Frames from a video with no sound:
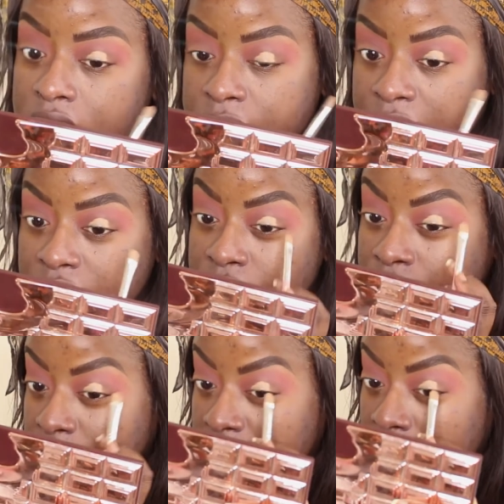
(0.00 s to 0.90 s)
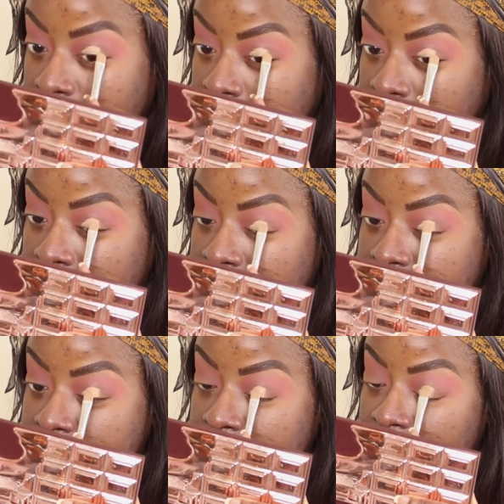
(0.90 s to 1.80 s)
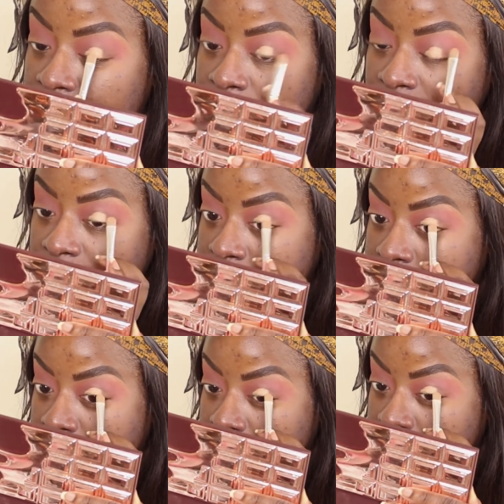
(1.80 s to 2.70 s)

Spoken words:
to make sure that we get a nice even base.